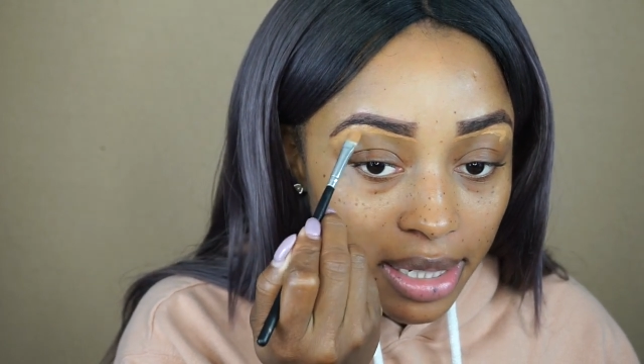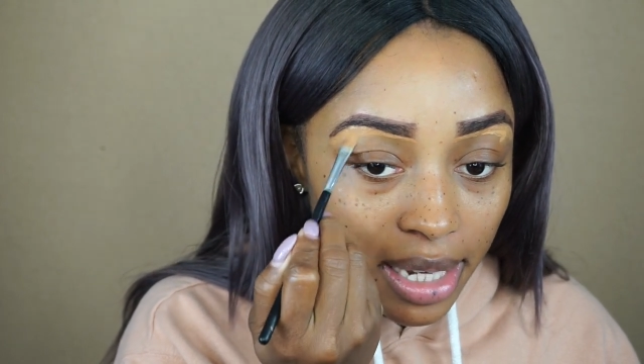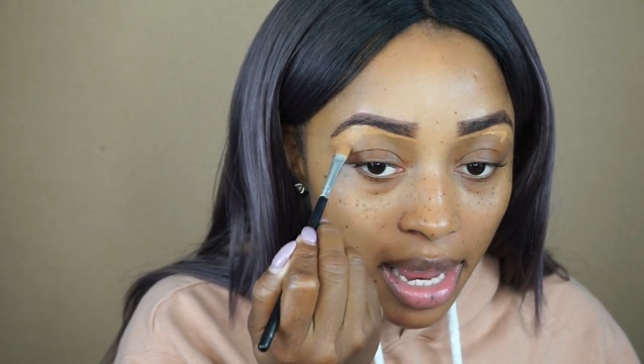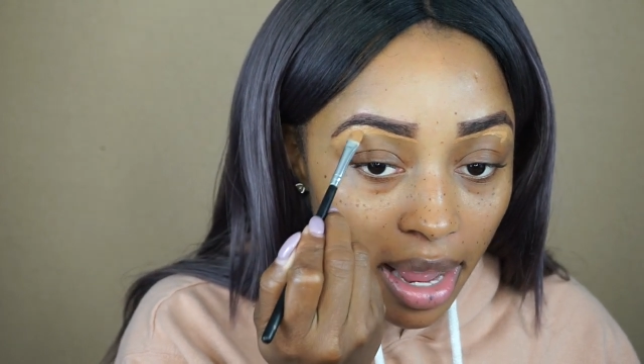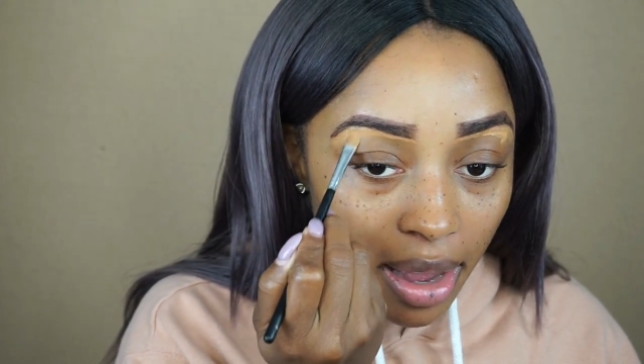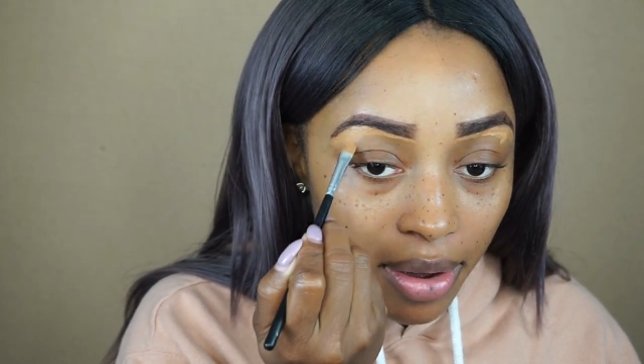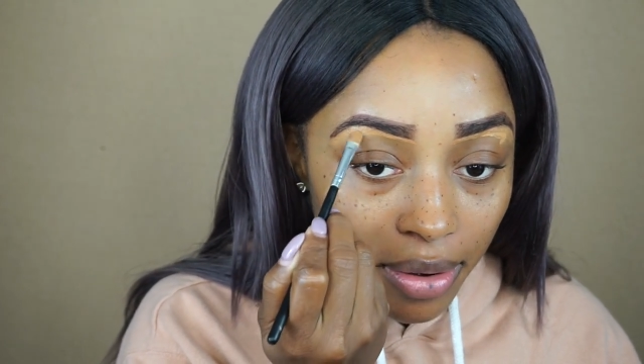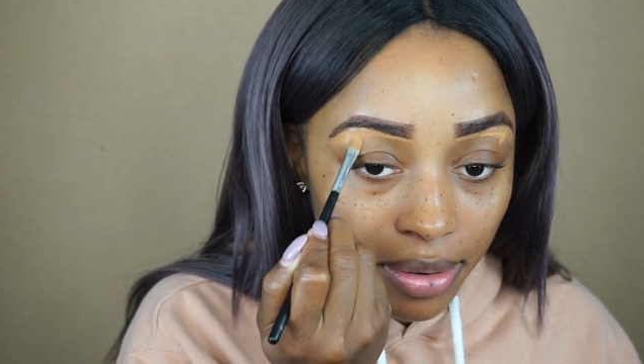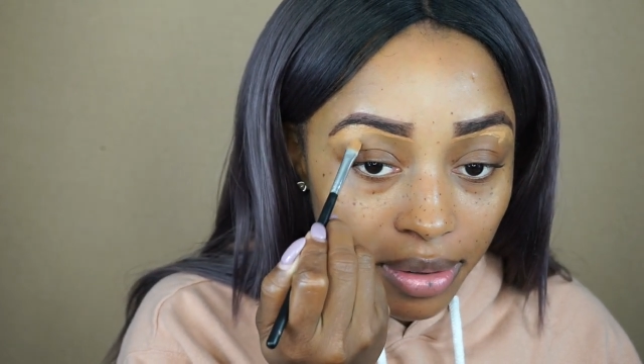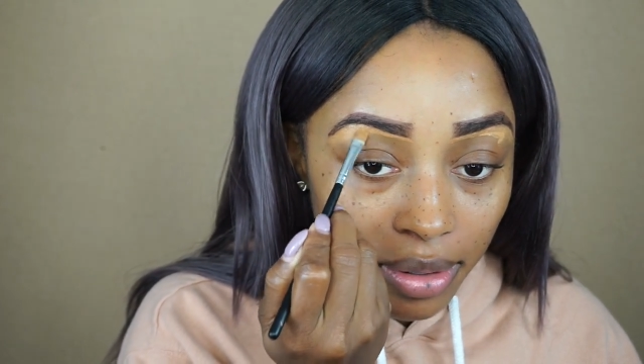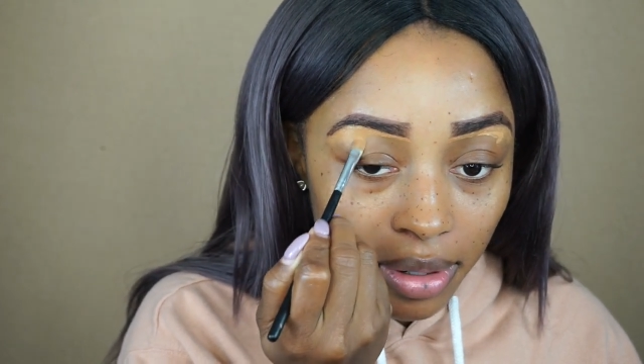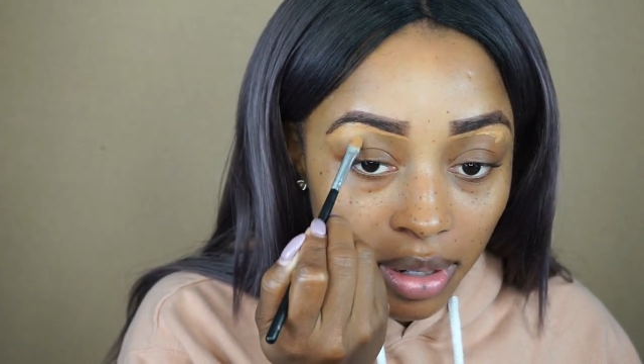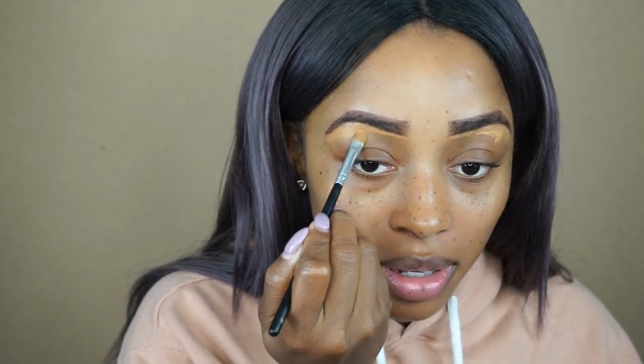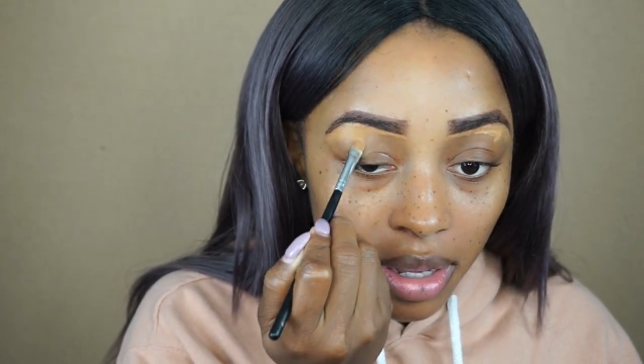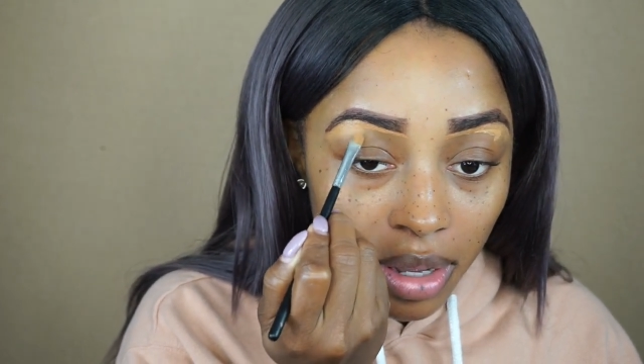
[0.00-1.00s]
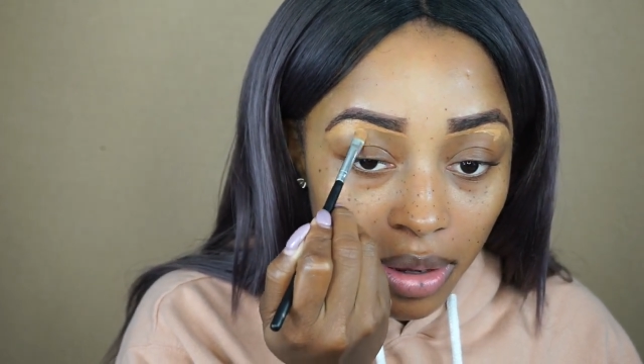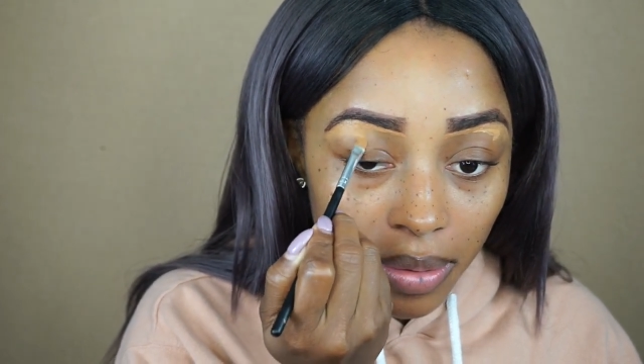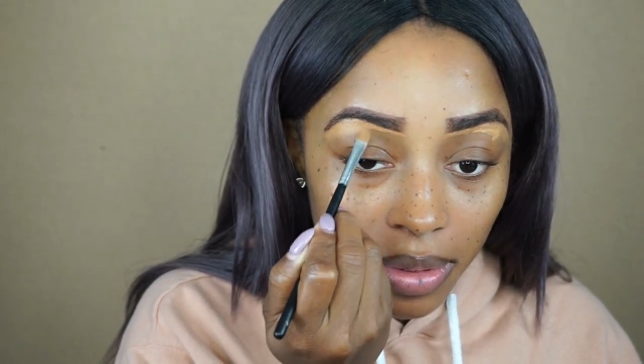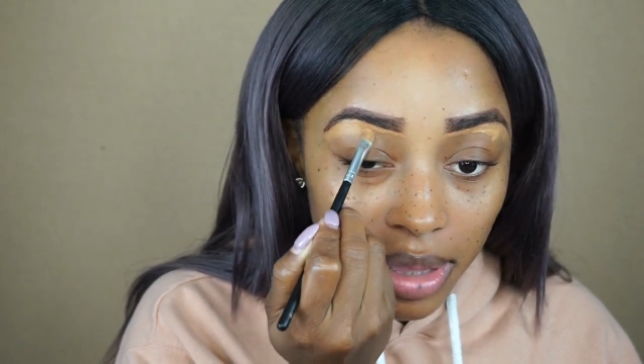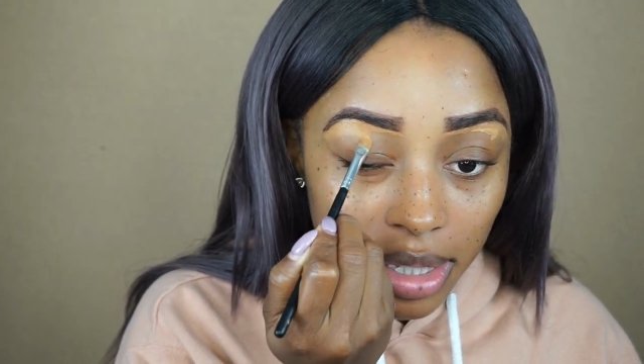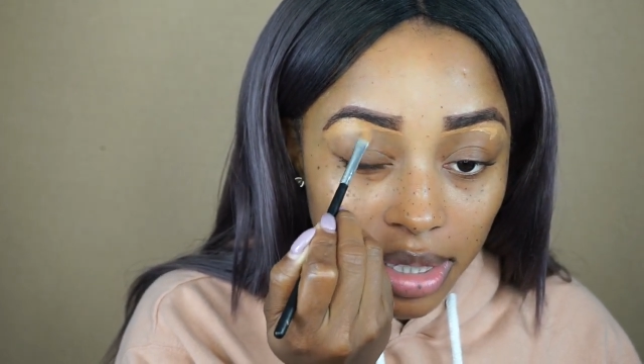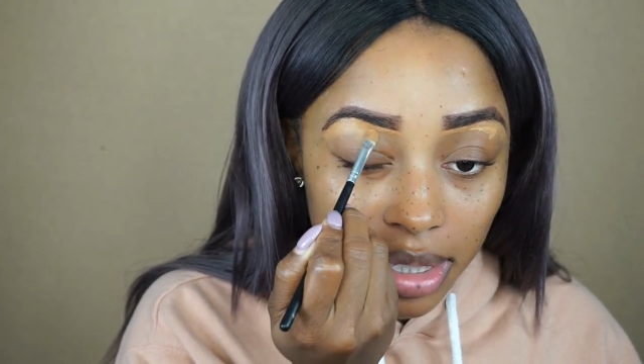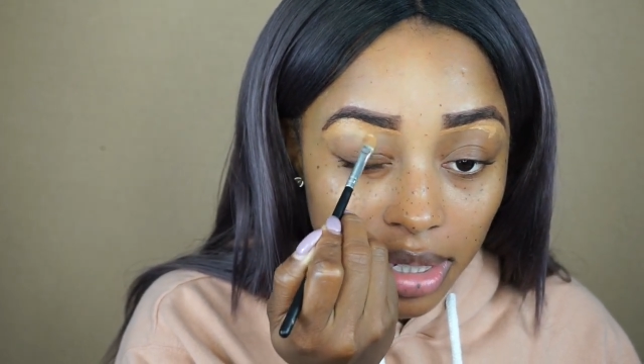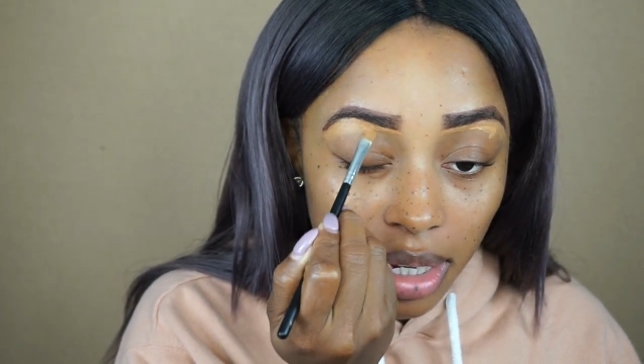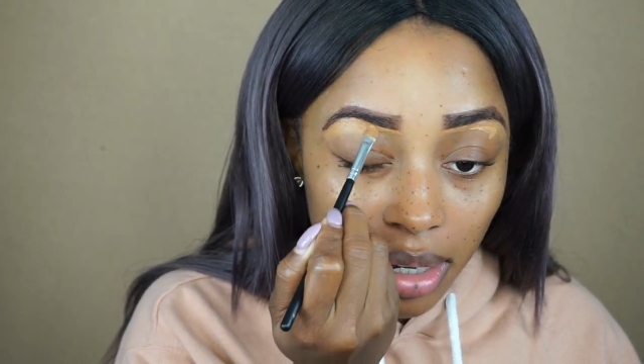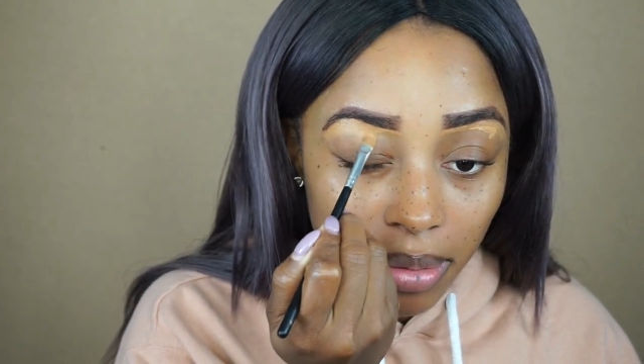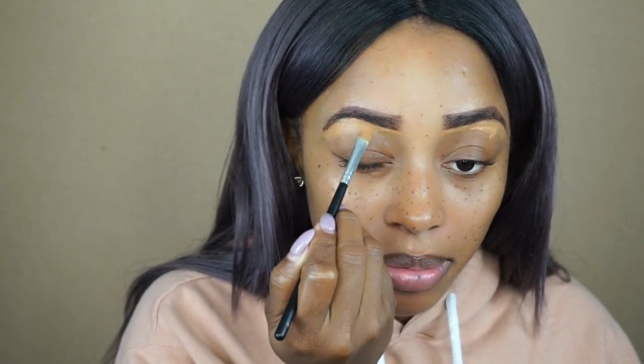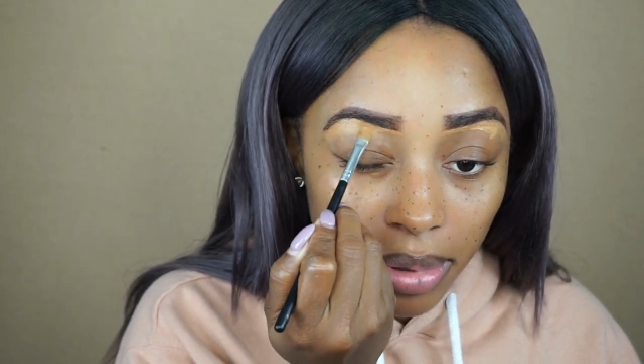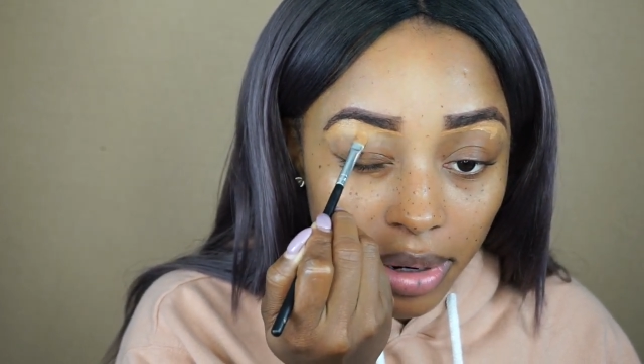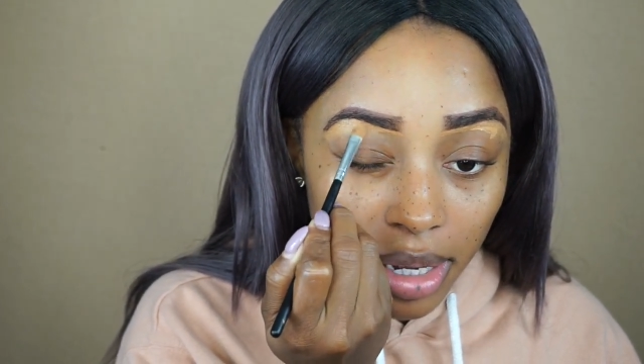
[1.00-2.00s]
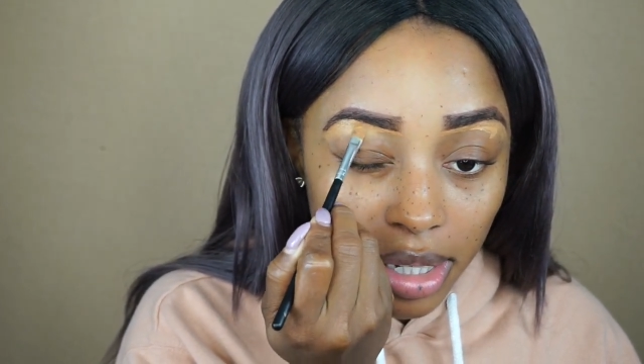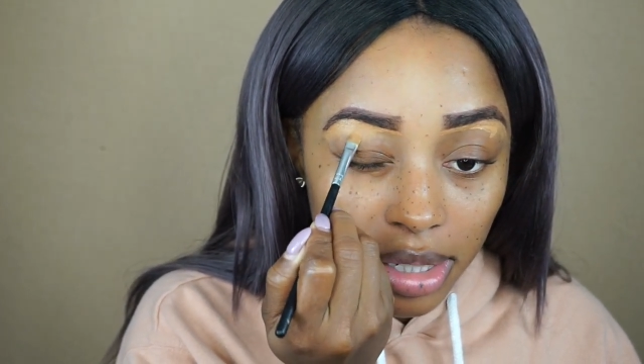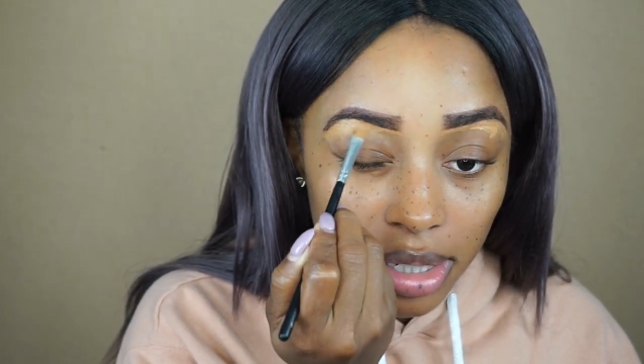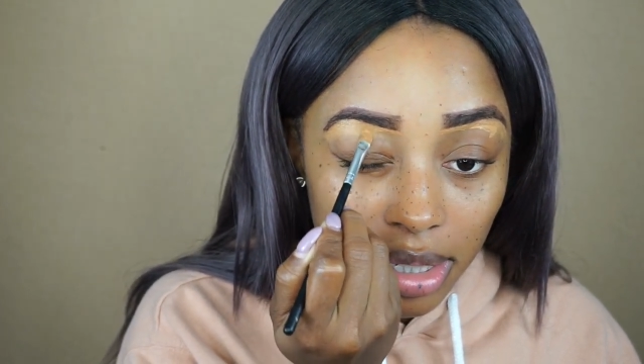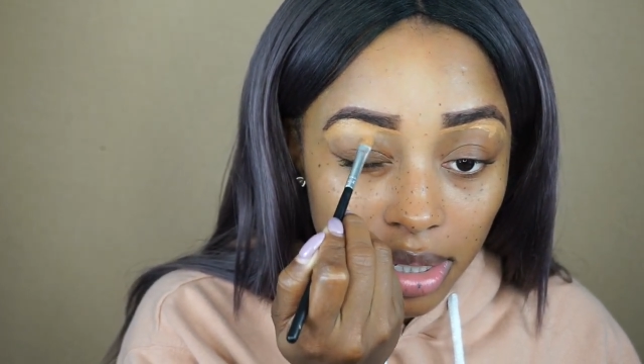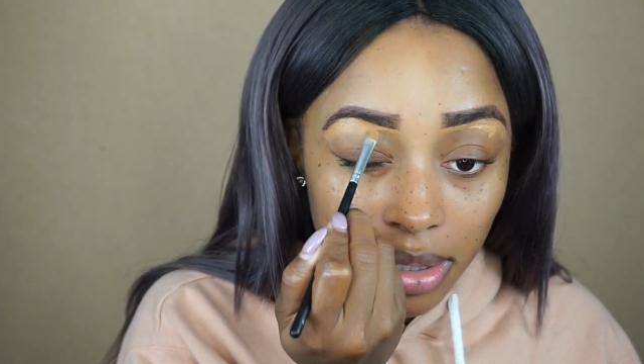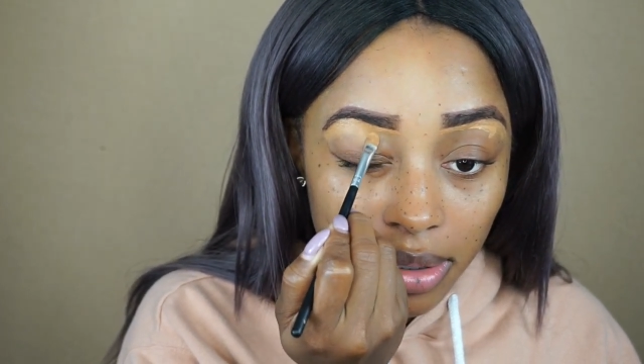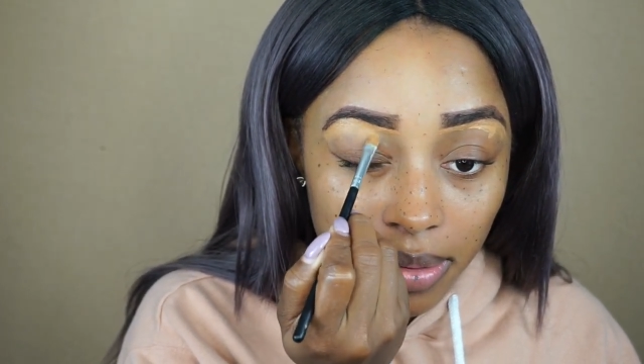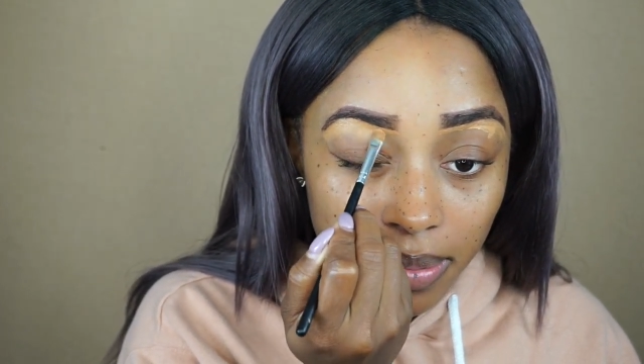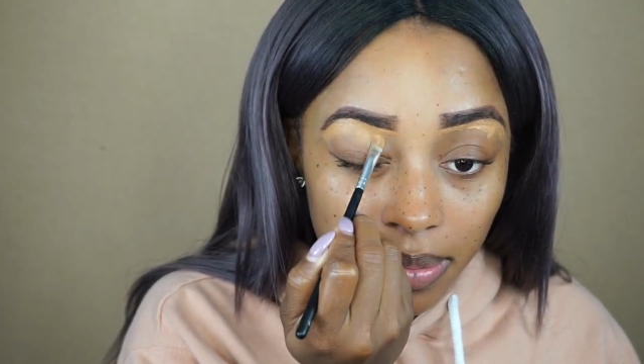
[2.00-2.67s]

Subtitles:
down. The same brush.